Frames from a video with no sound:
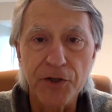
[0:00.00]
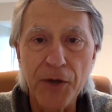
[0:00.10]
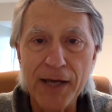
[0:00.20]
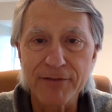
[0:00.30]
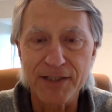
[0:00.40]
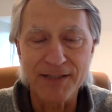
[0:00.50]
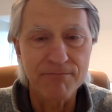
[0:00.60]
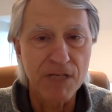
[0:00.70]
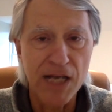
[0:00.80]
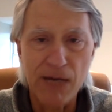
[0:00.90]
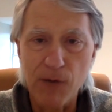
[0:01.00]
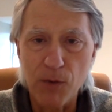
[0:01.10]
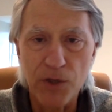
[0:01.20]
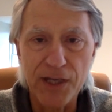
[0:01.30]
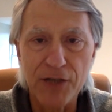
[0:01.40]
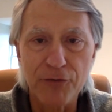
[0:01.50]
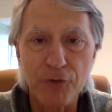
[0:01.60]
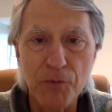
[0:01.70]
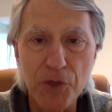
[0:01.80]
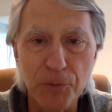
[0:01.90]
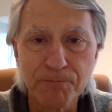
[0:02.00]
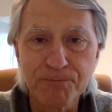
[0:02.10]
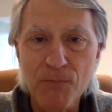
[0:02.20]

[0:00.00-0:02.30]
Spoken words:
you have it. And now I want to hear from you.